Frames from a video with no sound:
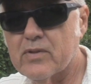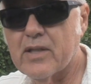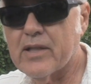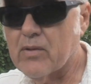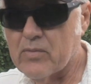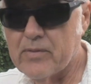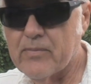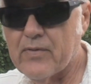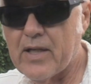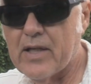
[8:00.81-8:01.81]
with like a
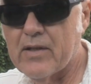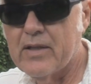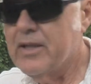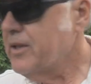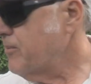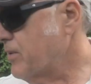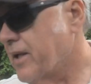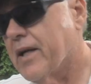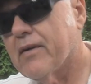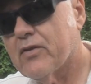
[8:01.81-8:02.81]
rim fire, but
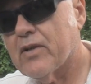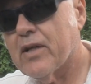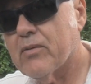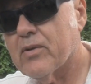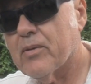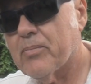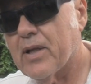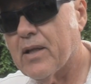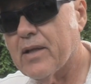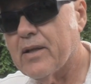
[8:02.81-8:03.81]
I have tried it with a
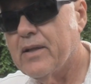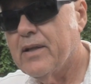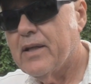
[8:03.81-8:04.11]
pellet,